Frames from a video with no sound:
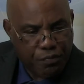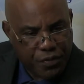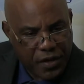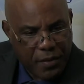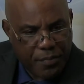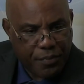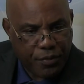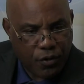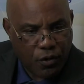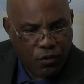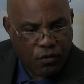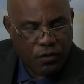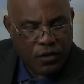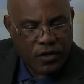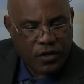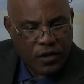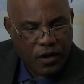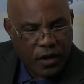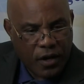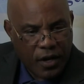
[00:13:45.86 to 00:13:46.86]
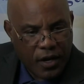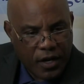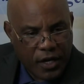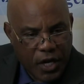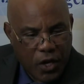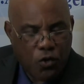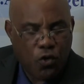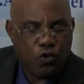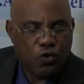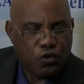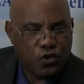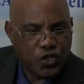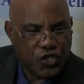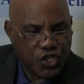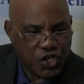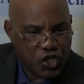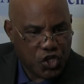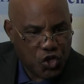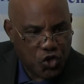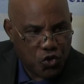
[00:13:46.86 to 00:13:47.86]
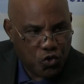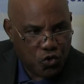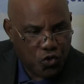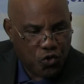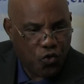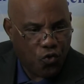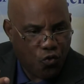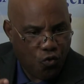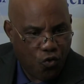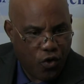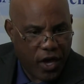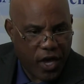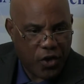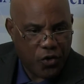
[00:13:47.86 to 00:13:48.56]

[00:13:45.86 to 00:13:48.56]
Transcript: people, they're going to see you the way